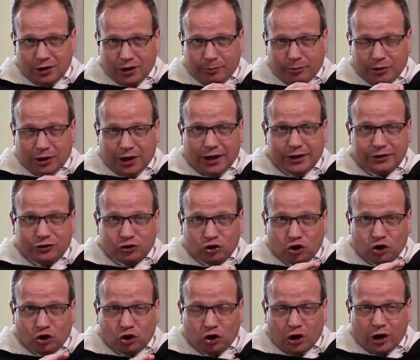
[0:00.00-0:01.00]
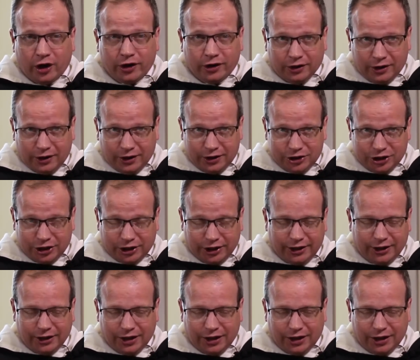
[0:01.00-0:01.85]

applies chronologically.